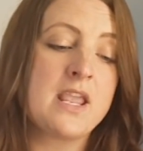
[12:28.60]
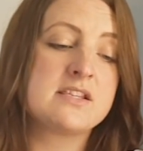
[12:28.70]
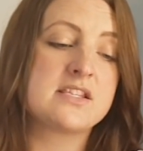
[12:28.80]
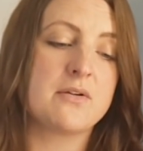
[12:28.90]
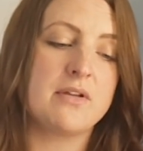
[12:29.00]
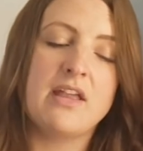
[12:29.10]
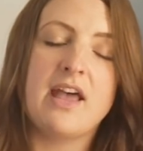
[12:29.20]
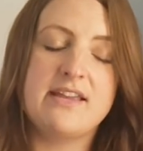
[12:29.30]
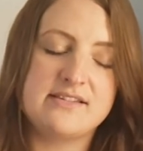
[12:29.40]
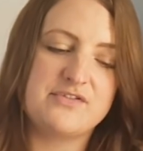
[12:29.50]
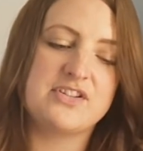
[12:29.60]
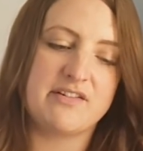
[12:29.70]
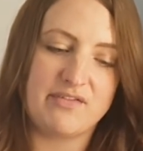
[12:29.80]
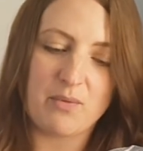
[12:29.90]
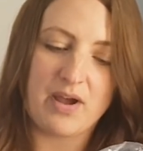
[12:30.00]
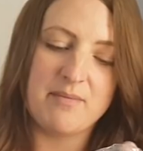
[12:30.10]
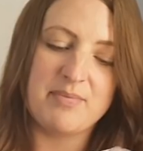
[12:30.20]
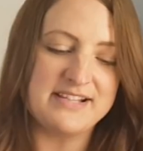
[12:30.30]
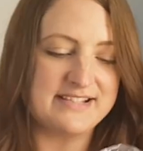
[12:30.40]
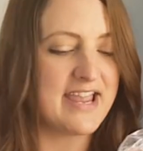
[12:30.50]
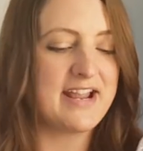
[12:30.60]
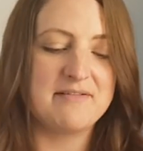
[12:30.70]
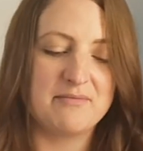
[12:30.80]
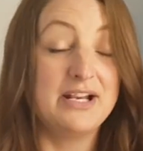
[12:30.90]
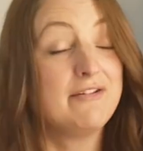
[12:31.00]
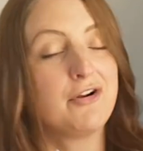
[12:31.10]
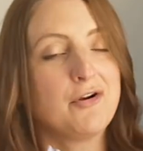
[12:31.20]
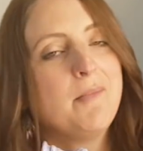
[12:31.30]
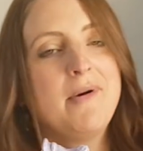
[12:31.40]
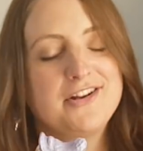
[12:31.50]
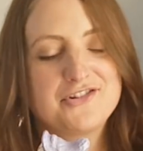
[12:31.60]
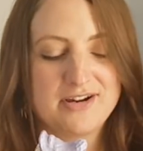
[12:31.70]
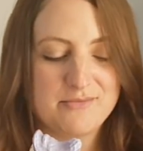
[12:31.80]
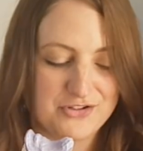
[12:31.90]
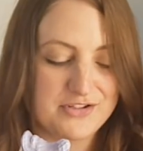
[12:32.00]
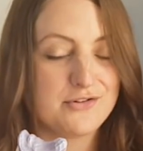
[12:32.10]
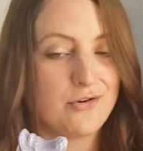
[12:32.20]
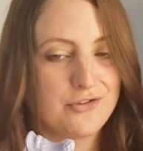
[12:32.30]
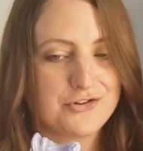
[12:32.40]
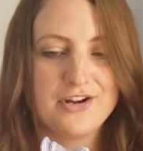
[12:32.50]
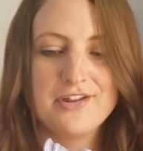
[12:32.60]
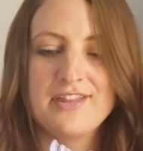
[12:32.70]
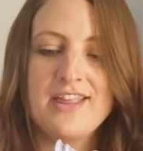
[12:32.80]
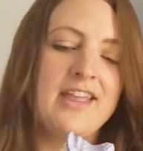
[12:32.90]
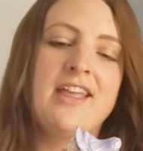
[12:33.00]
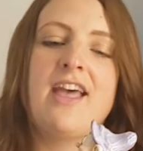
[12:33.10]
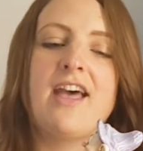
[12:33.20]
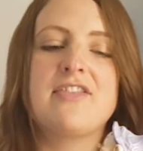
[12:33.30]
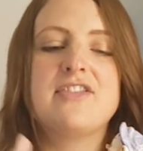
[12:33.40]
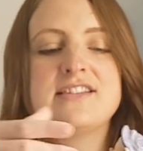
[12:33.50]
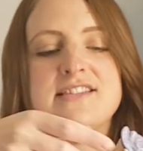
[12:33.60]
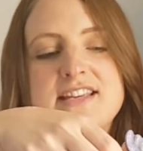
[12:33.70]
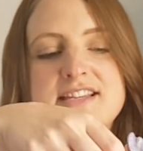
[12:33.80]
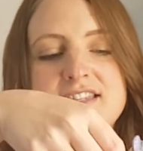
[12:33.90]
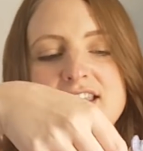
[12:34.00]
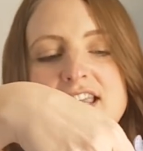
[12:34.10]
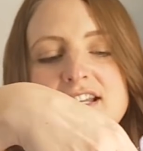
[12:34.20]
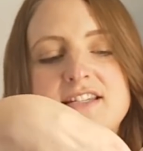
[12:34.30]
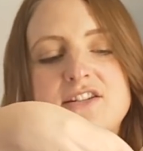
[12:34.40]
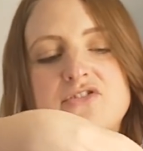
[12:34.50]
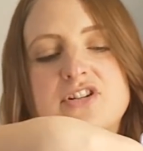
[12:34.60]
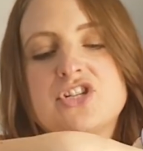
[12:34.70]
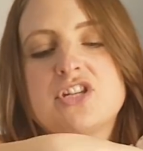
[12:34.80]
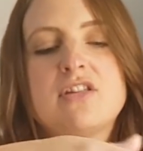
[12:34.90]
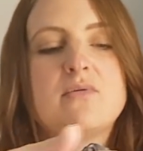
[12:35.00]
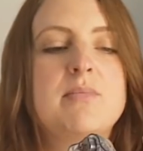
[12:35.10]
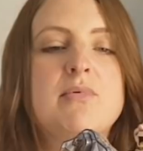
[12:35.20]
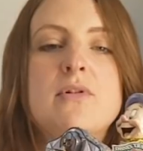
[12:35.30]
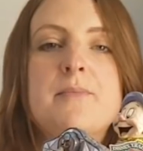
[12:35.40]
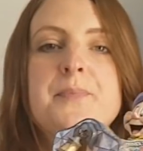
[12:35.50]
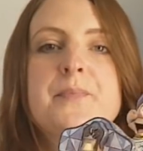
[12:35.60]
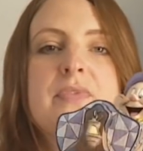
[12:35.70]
So, as I've just given away by saying we live on an old mine train, which is not the truth, this is the Disney Tradition that we bought.